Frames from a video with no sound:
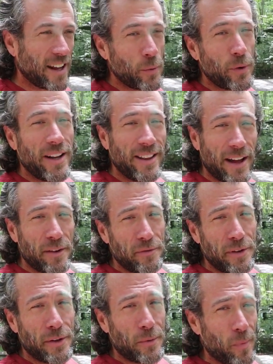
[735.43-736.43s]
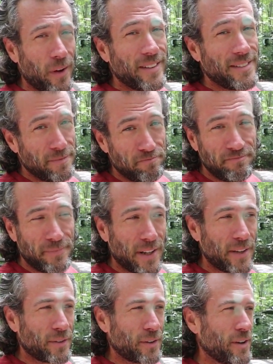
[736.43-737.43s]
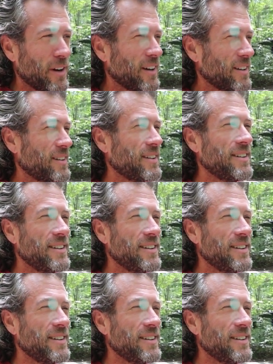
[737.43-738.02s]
like we need that feel, but believe it or not.